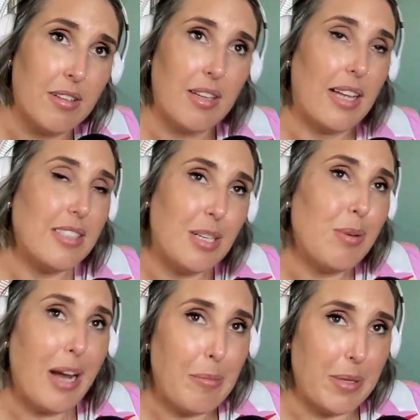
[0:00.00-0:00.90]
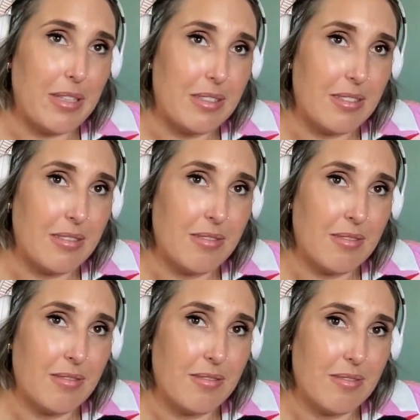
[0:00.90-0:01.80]
And see what happens.
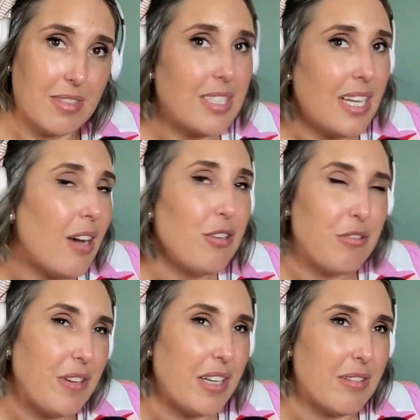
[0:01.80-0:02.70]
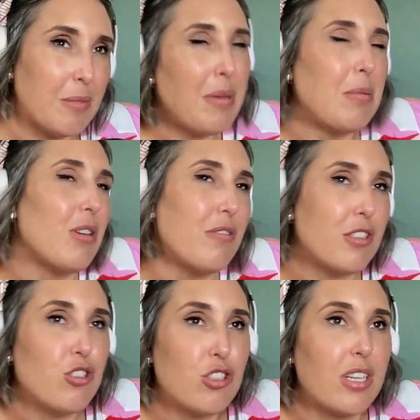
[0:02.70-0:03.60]
See how you feel. Maybe you'll feel
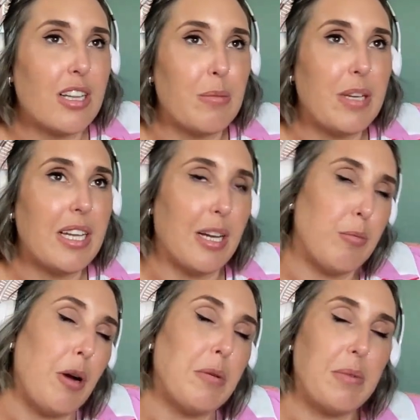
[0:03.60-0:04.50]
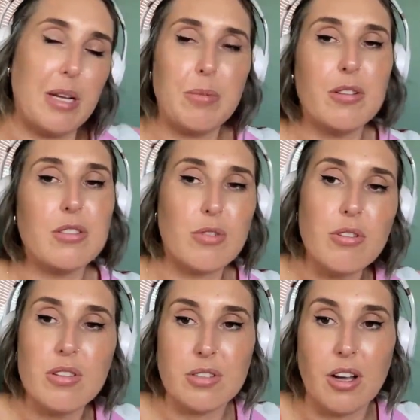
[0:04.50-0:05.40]
shit in the beginning, probably, because
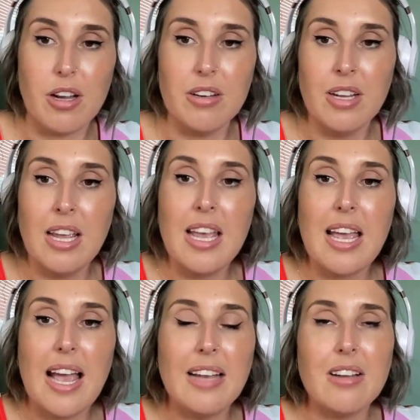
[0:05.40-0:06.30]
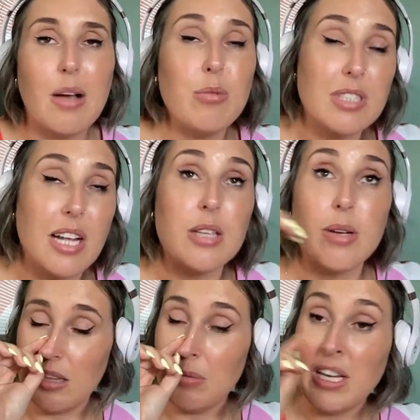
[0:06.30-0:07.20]
growth is hard. And I will tell you,
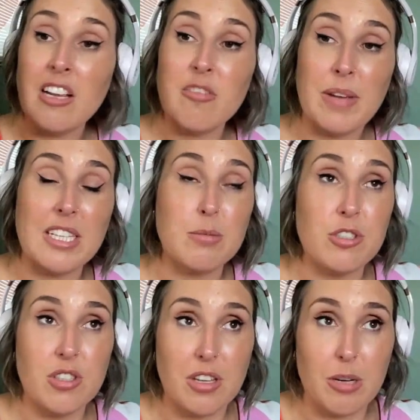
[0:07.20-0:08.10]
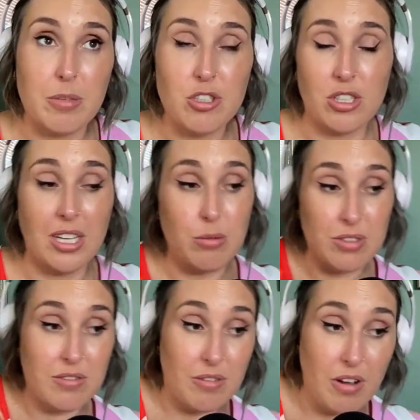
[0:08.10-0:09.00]
at the beginning of my exposure therapy journey, it
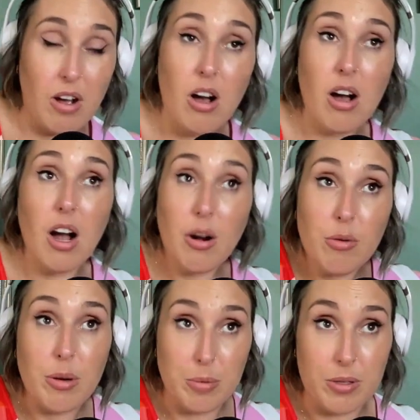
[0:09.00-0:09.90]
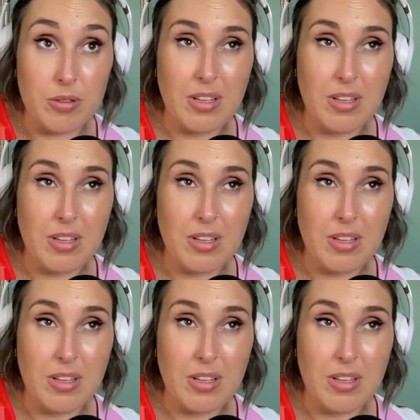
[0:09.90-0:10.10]
was horrible.